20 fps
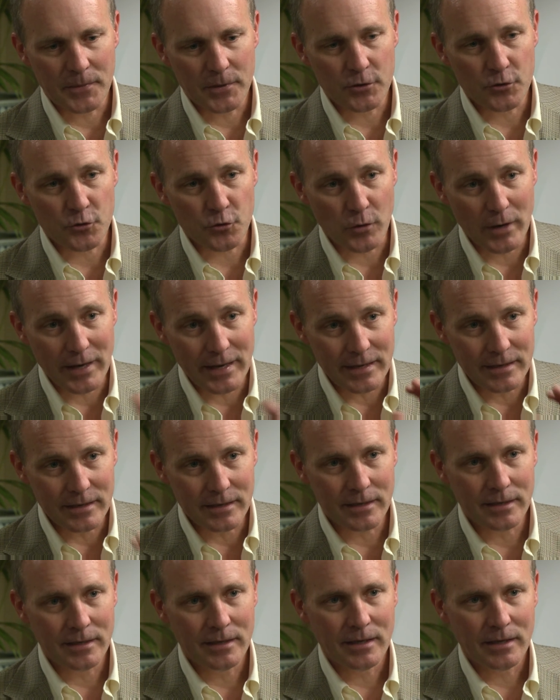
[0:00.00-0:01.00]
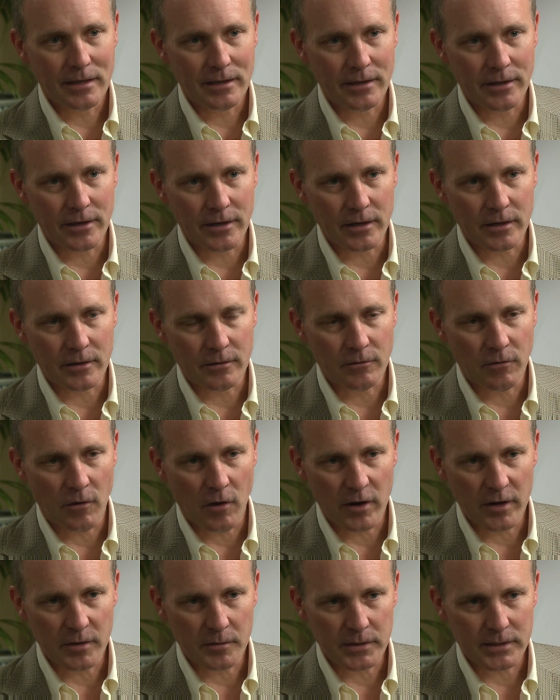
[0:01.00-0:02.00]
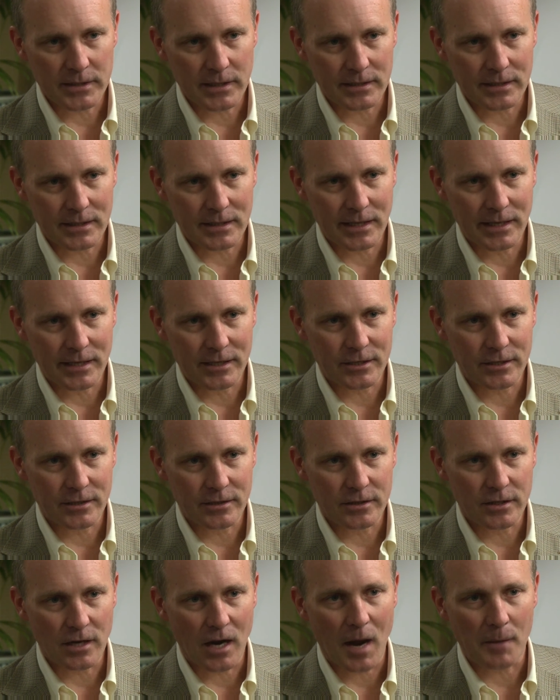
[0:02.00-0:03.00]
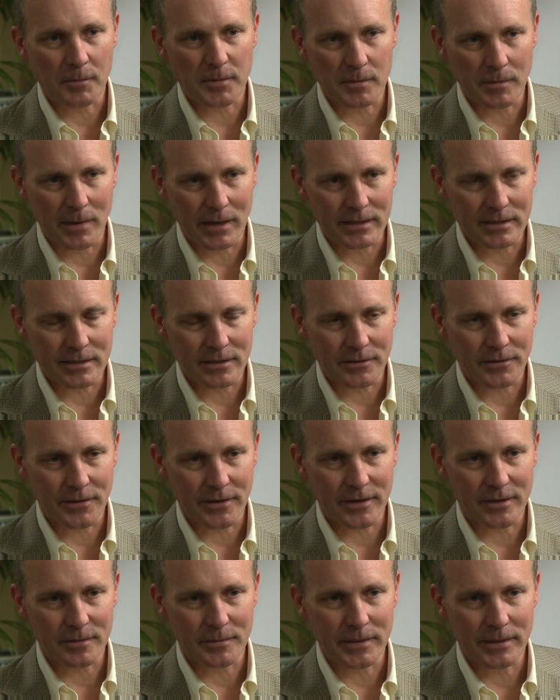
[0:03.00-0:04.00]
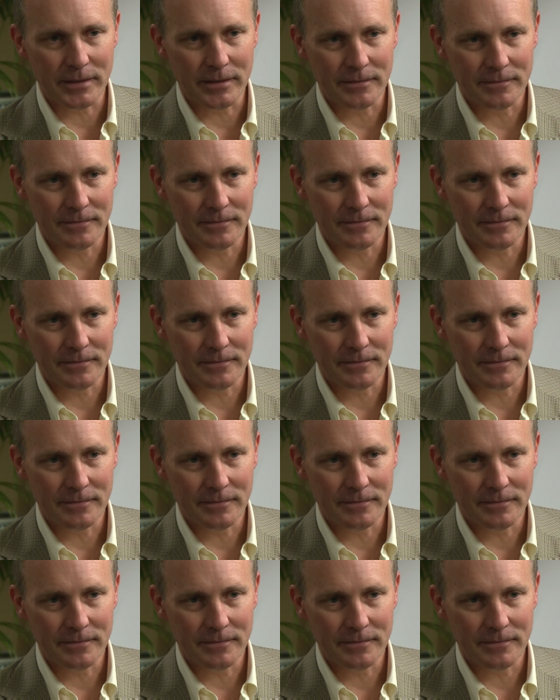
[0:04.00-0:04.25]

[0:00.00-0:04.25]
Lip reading: trend their volume resuscitation to optimize their therapy.